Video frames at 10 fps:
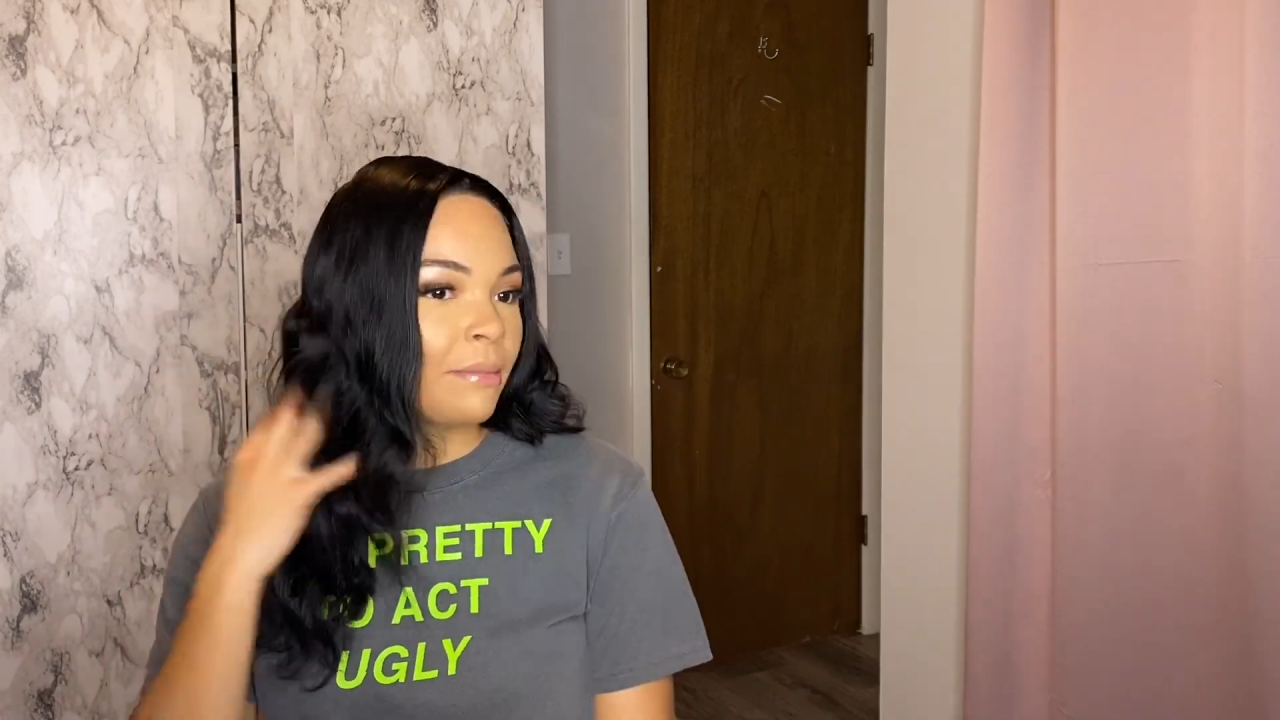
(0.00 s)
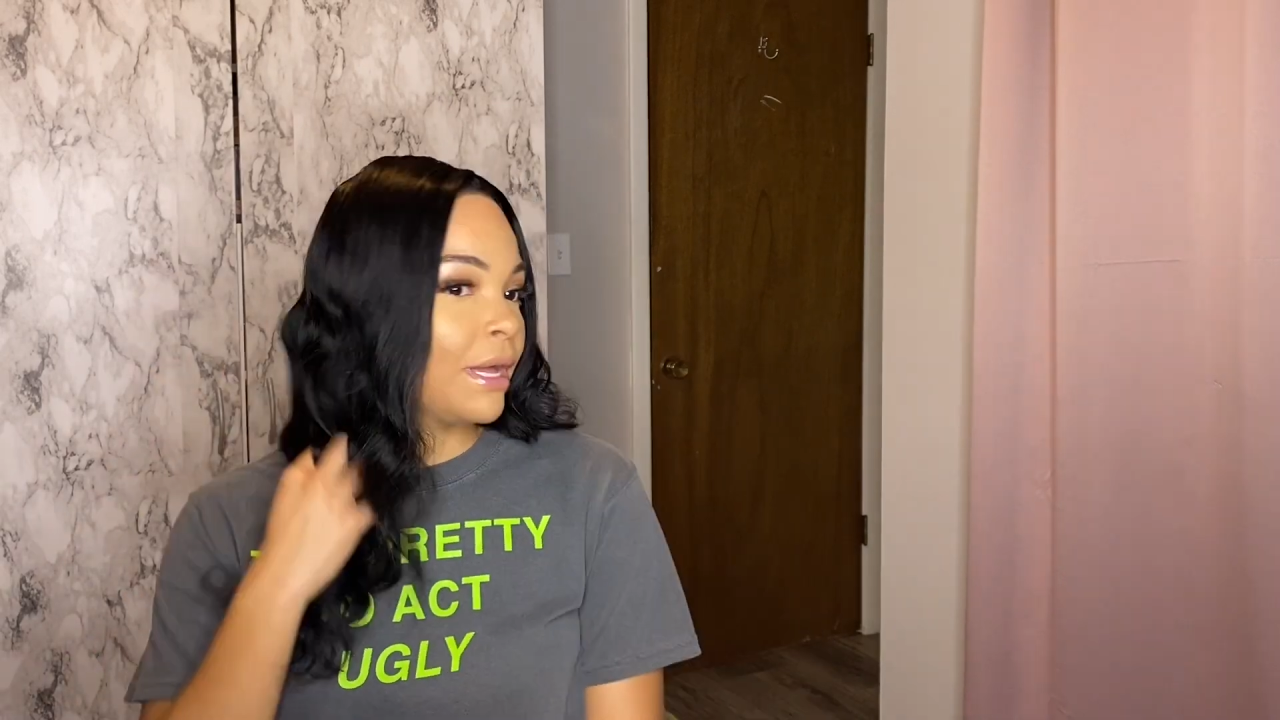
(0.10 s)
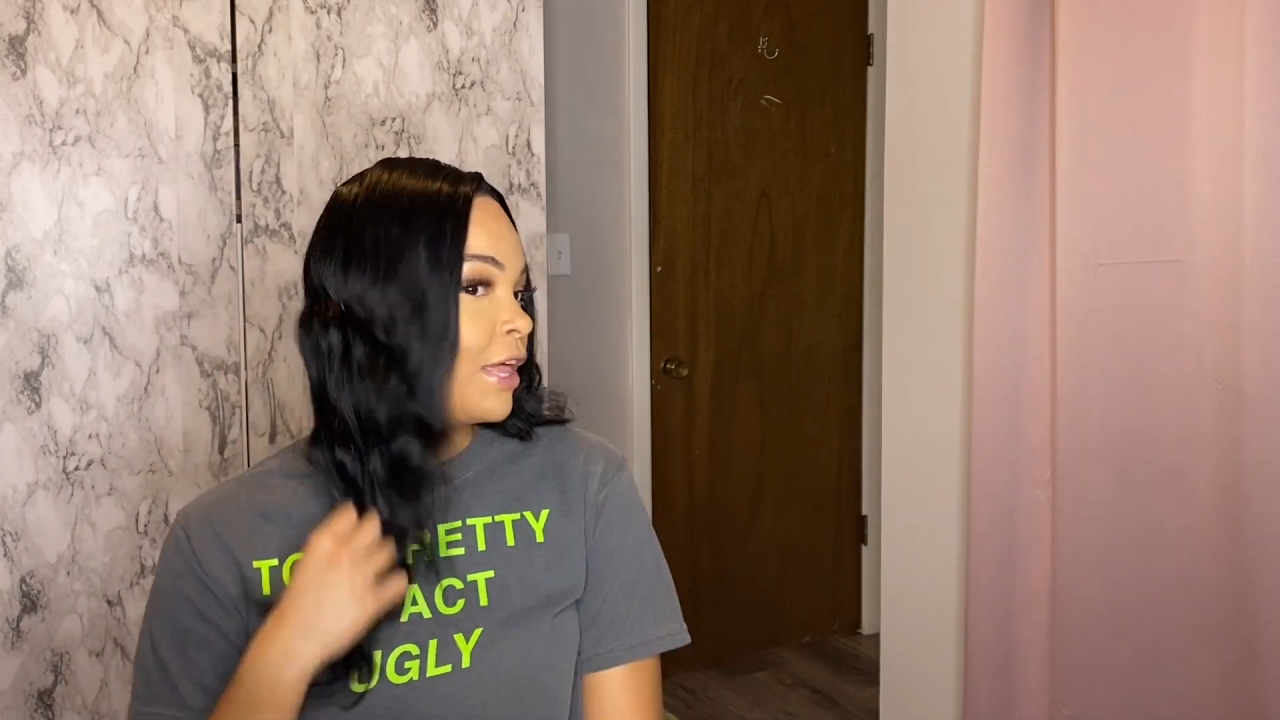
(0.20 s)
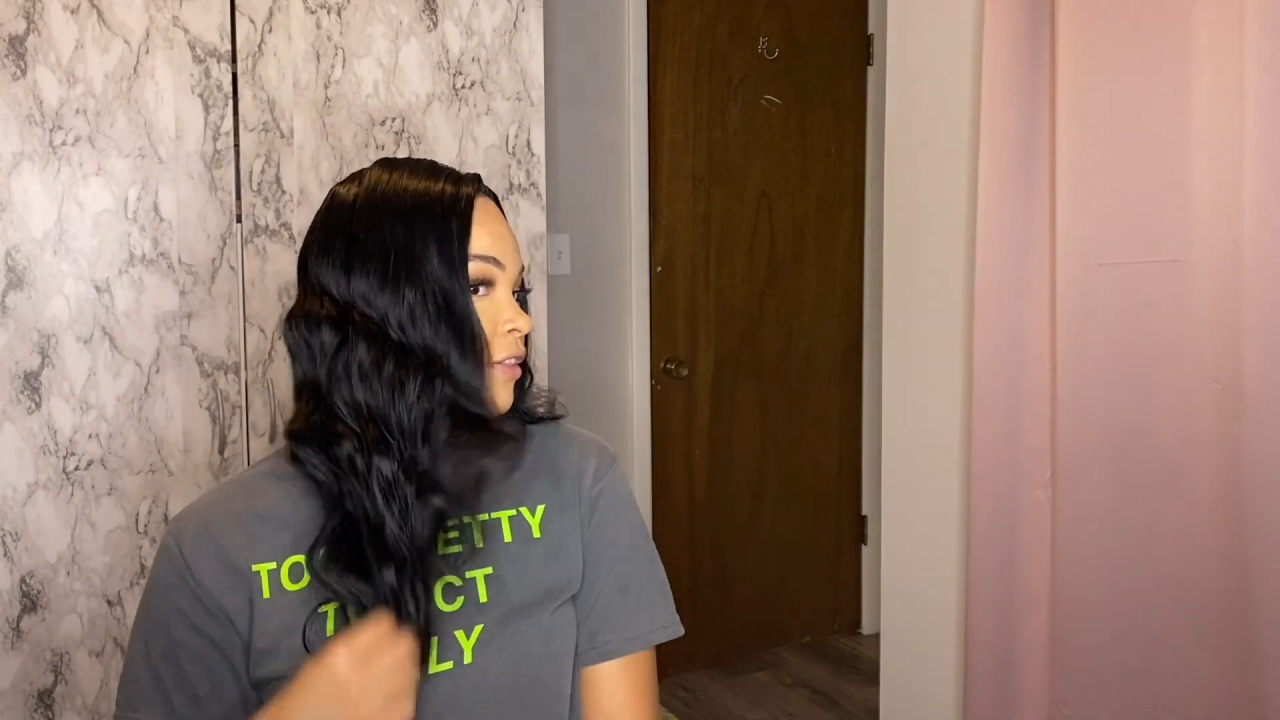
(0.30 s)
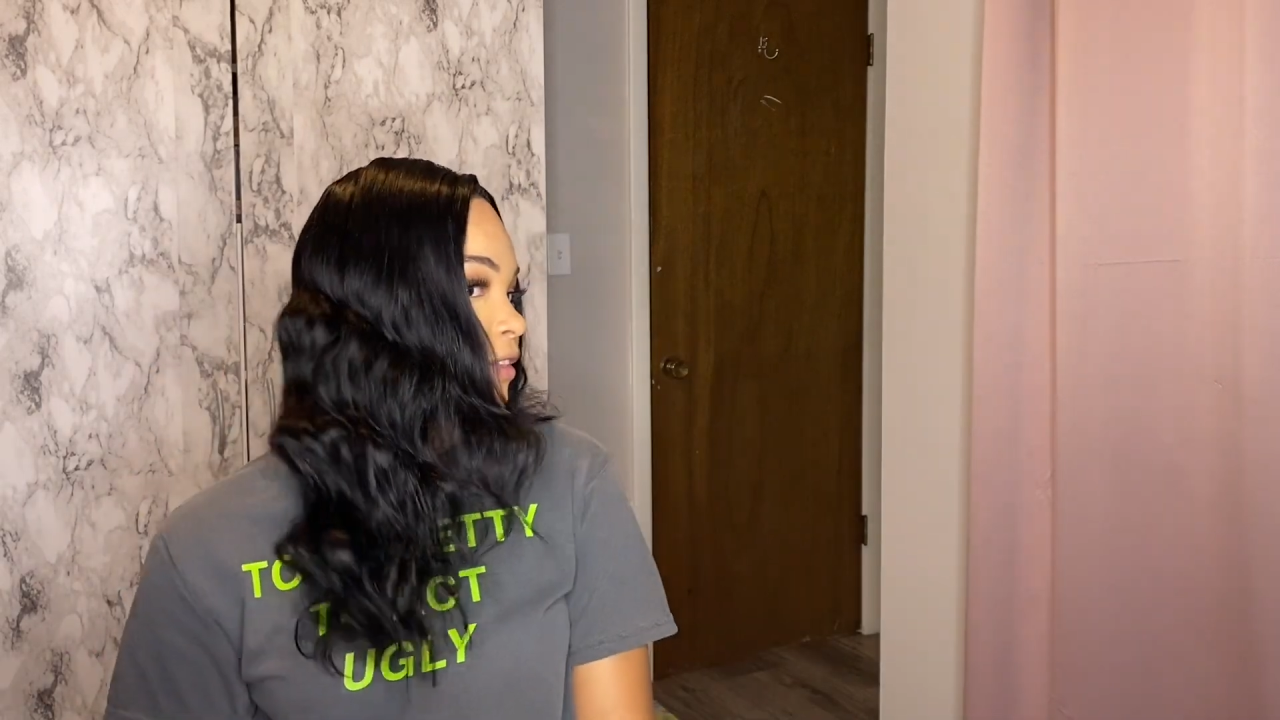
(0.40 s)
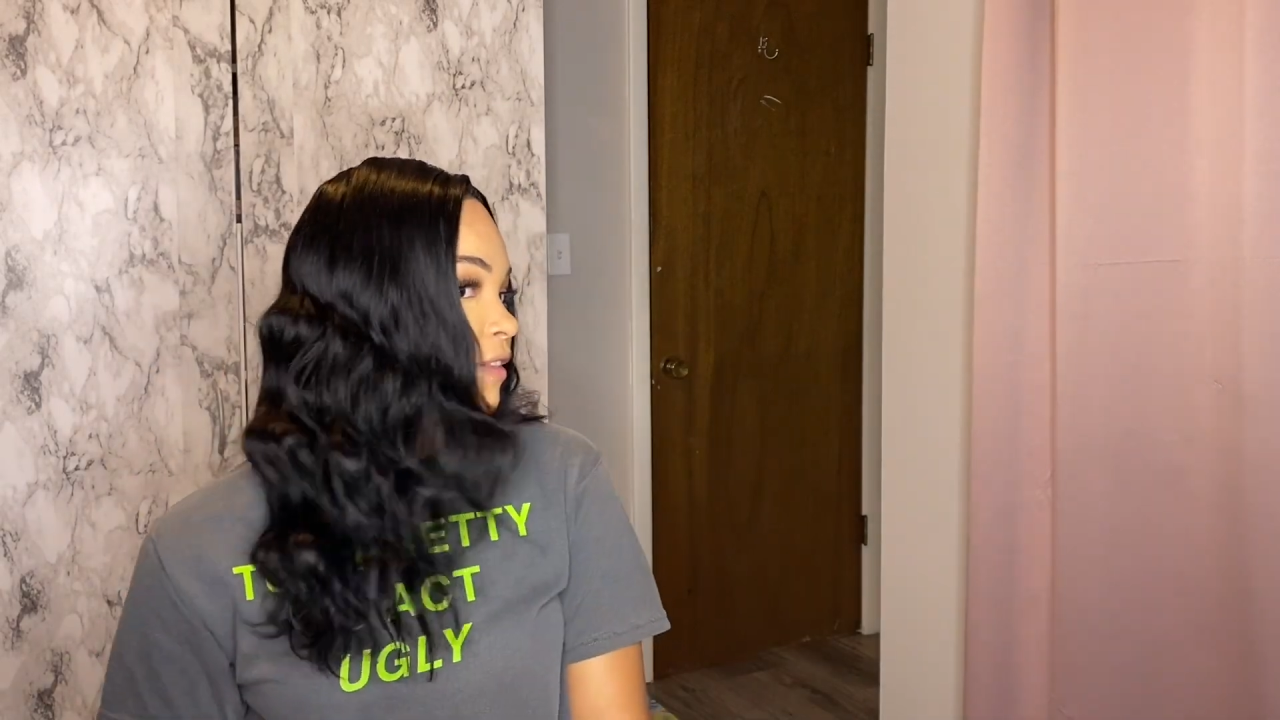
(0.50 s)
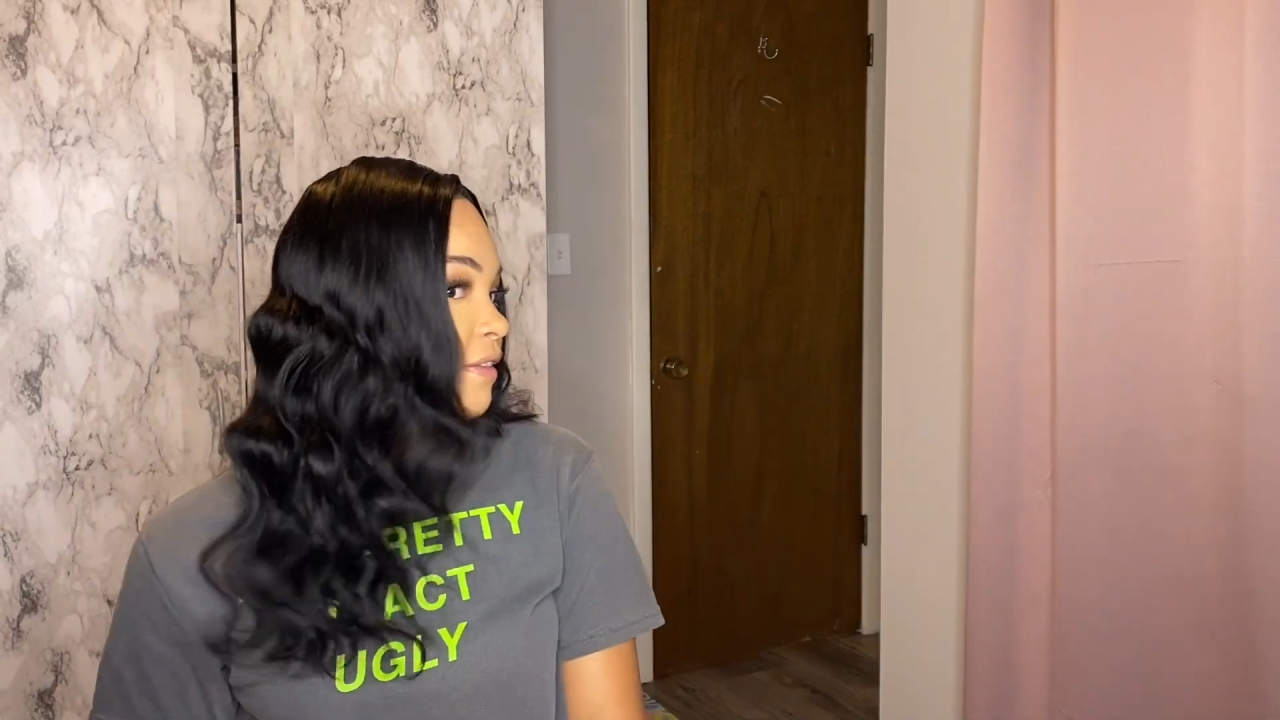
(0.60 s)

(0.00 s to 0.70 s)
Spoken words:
But other than